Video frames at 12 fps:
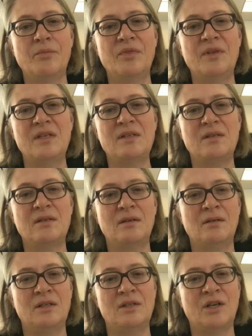these
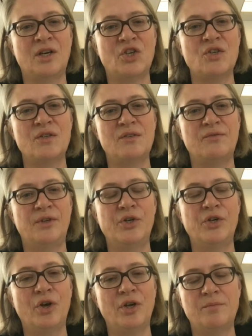discussions will
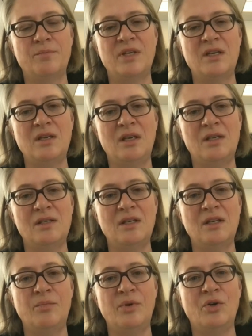not be
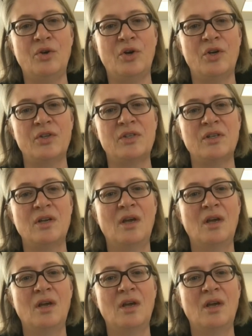easy because